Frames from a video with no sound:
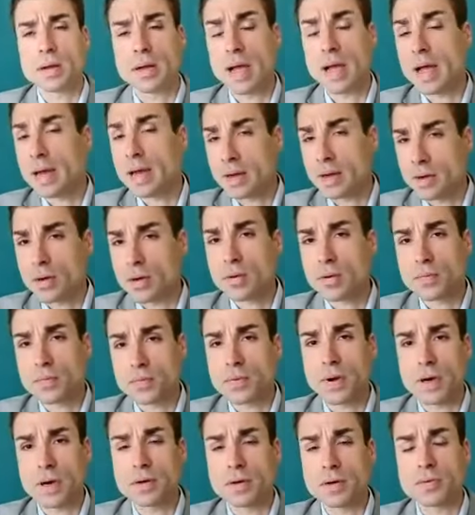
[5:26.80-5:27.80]
kind of
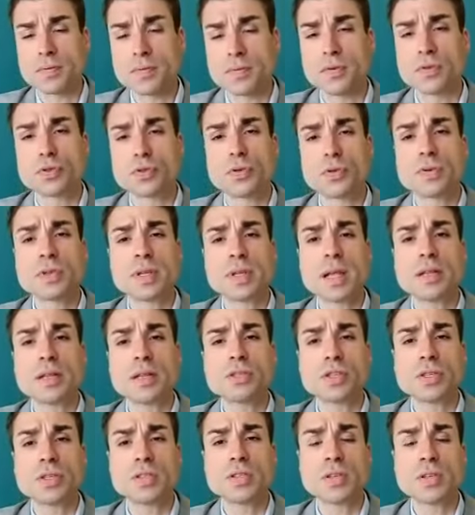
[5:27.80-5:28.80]
artificial
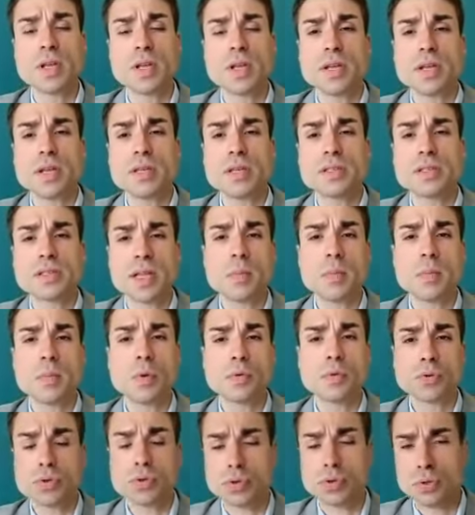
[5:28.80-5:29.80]
intelligence is
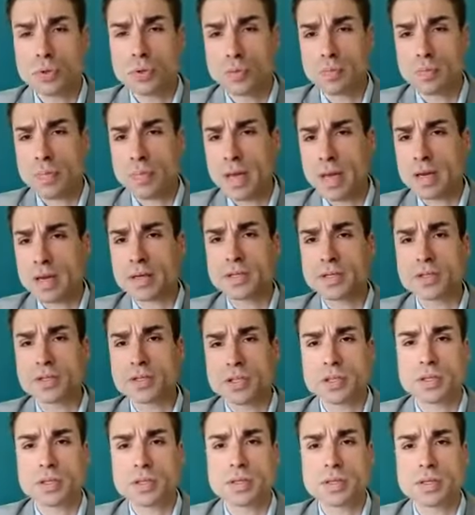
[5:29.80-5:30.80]
able to manage
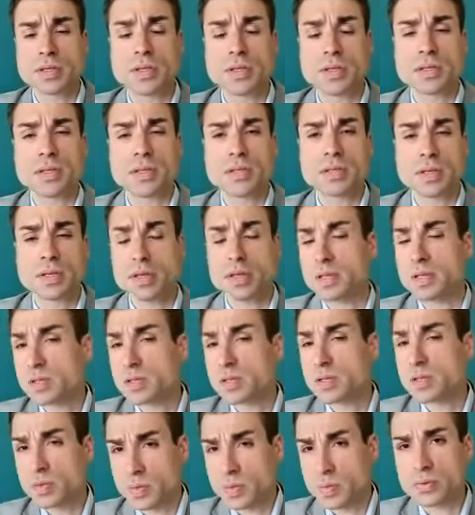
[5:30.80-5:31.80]

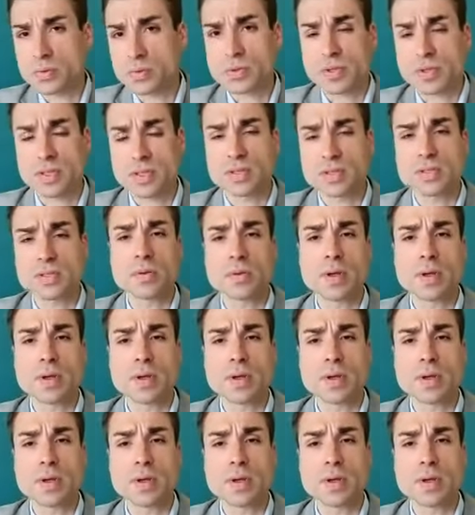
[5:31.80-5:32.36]
its process.